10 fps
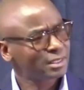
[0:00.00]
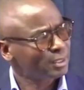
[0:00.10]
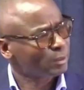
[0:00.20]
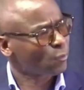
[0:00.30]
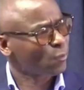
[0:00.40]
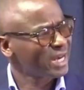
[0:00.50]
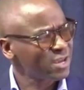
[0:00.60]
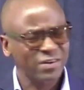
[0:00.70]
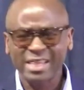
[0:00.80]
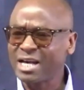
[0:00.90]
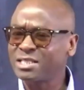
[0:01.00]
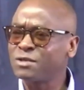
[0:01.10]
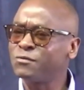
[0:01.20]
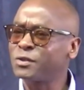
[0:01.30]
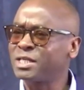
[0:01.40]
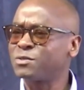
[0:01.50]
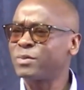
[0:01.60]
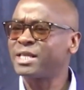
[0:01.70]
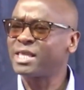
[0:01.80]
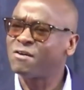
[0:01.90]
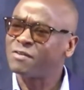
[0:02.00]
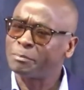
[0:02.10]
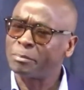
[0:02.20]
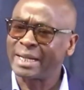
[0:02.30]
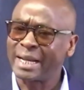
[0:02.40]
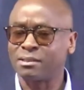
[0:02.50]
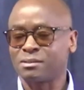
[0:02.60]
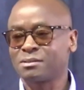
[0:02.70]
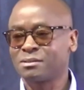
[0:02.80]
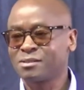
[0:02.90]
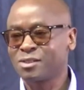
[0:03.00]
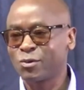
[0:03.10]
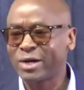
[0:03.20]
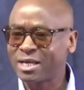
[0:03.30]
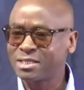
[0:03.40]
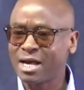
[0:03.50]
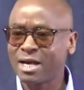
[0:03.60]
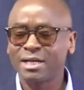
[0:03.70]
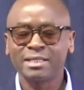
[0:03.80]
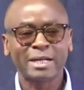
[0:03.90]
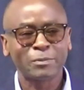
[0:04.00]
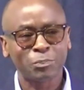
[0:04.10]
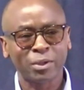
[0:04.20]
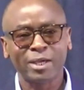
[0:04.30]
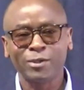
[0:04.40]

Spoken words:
Whenever they ask you for this money, they have a plan on how exactly they'll pay you